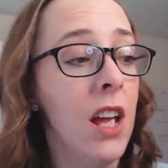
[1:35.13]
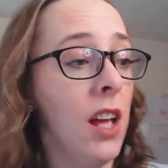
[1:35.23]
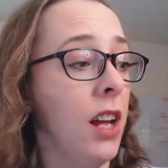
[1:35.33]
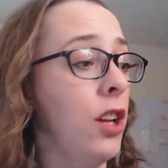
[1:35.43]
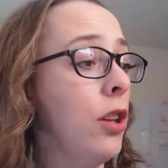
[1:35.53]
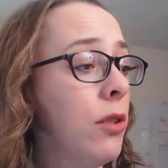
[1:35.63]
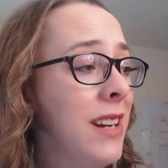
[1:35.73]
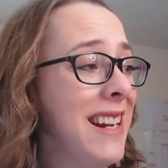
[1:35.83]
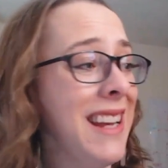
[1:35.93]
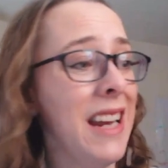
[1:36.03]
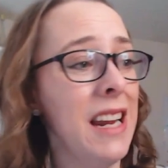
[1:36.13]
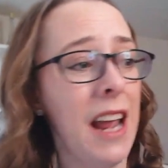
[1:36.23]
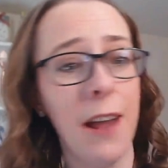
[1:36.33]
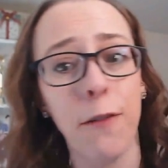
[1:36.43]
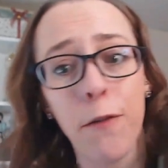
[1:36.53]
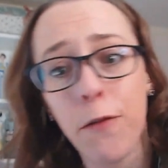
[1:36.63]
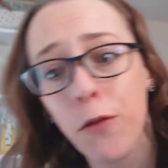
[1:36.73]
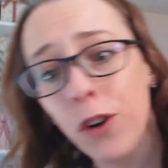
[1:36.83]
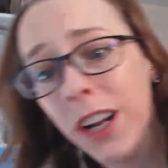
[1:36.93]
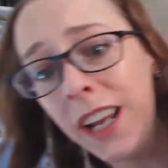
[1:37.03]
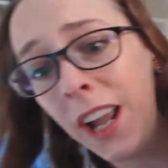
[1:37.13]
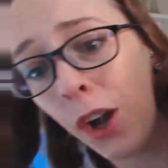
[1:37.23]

including getting a free